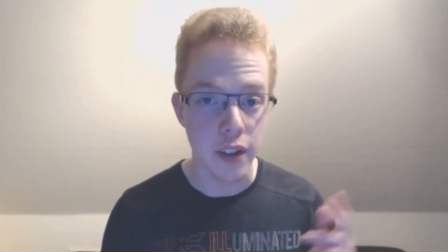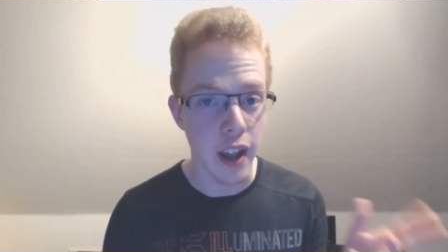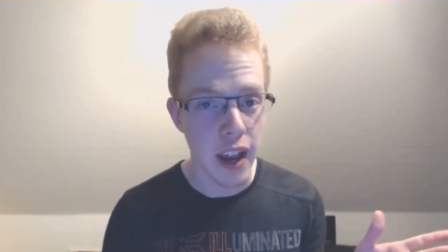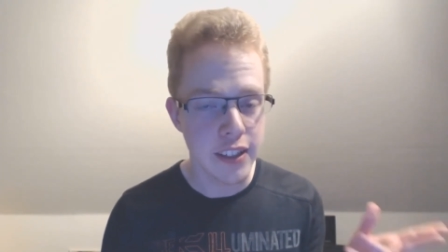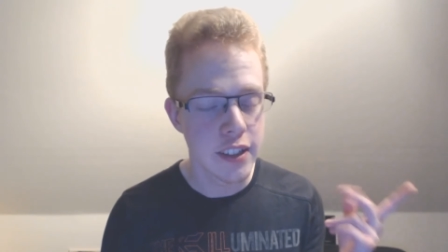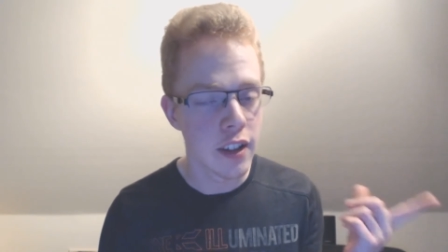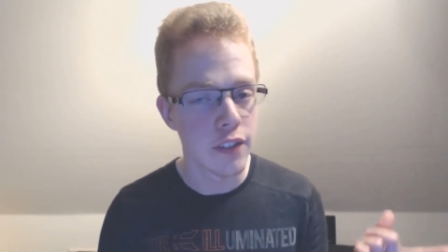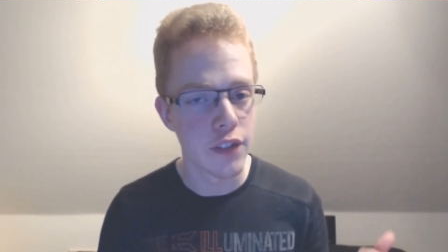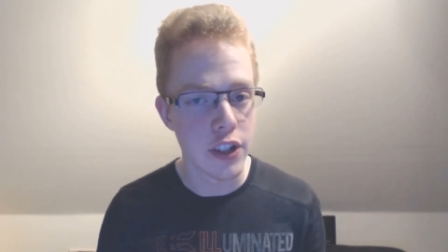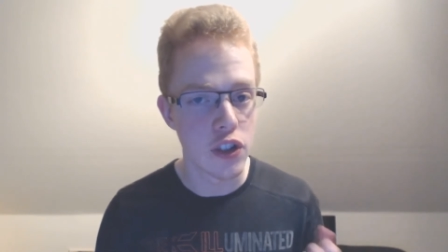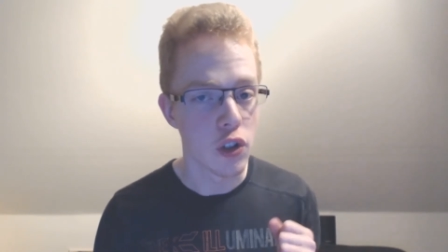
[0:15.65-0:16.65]

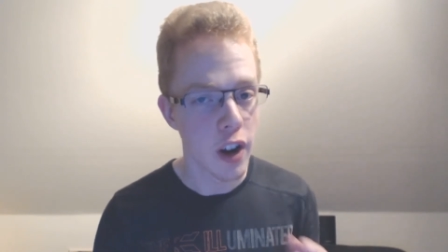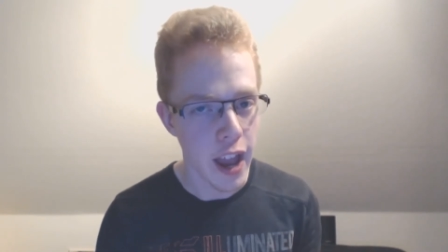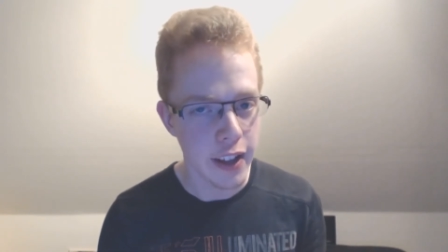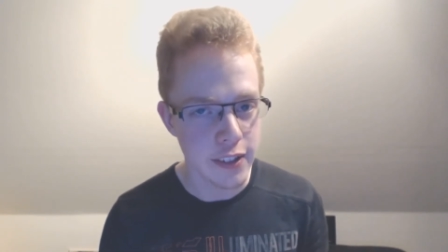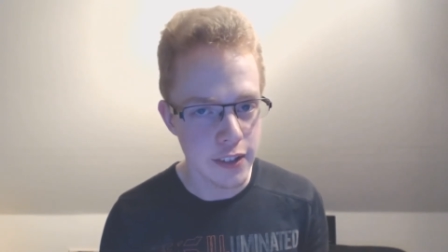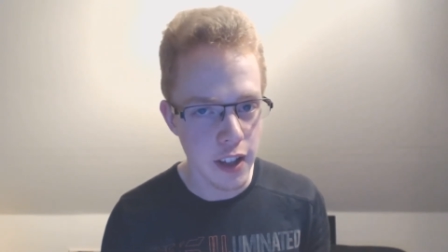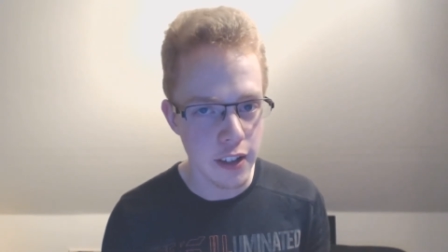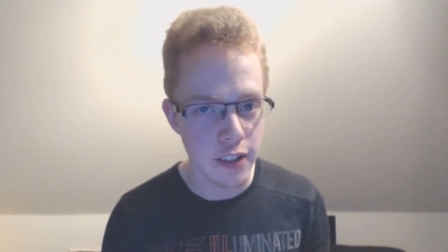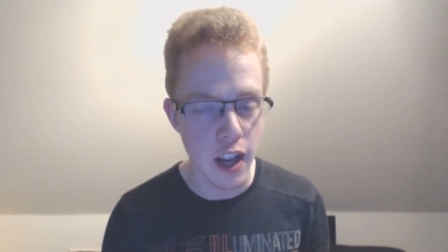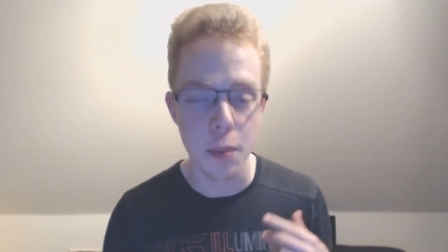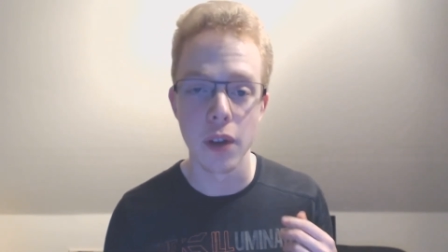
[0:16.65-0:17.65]
action-adventure hack-and-slash
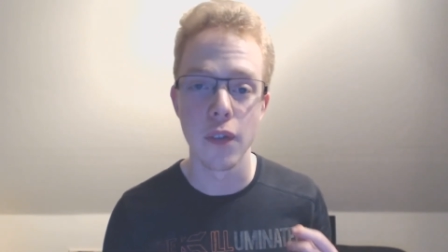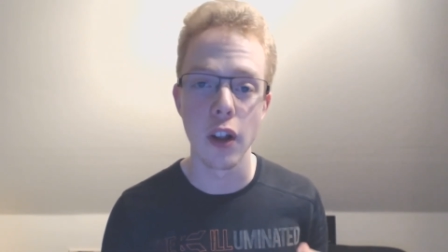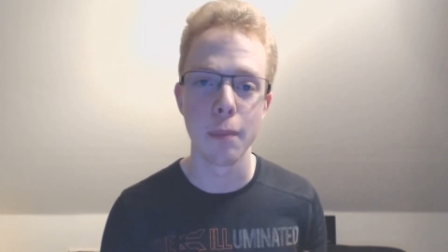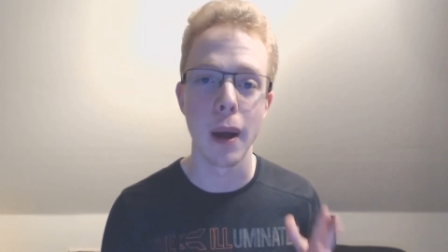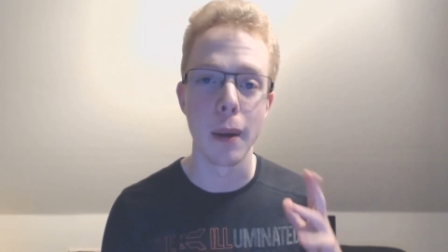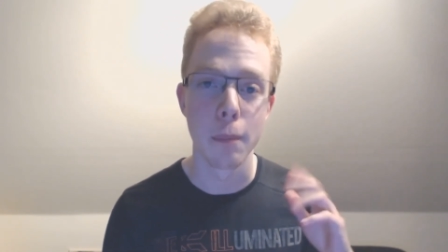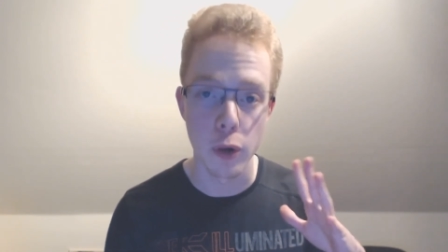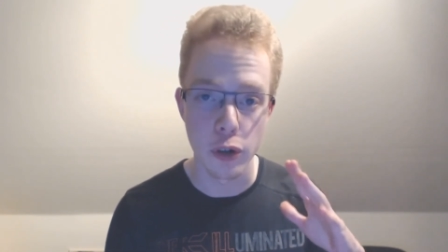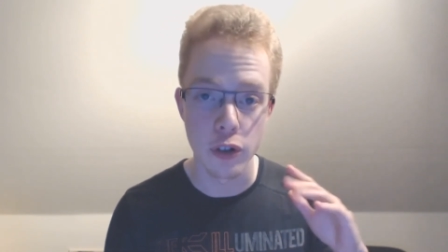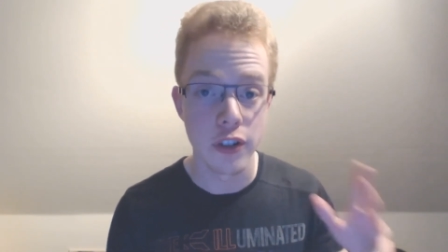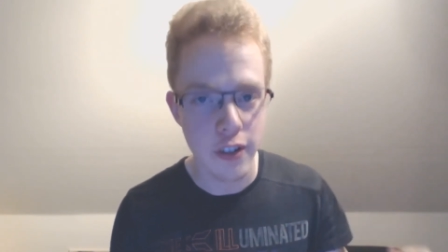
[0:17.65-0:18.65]
game developed by
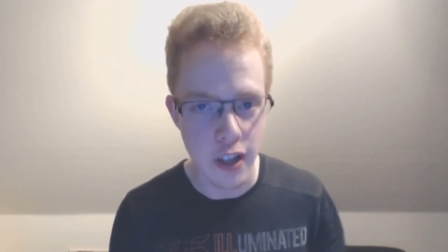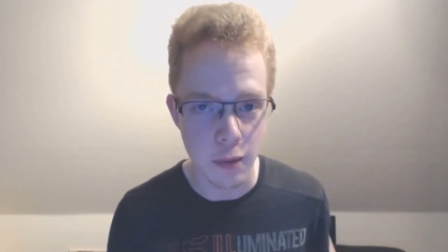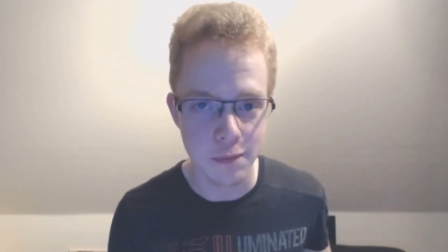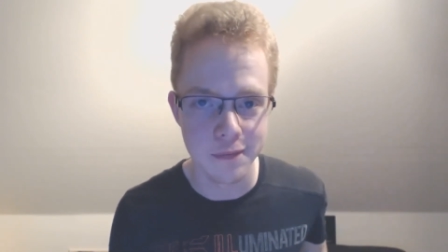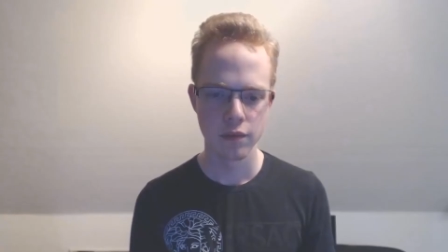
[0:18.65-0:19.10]
MercurySteam.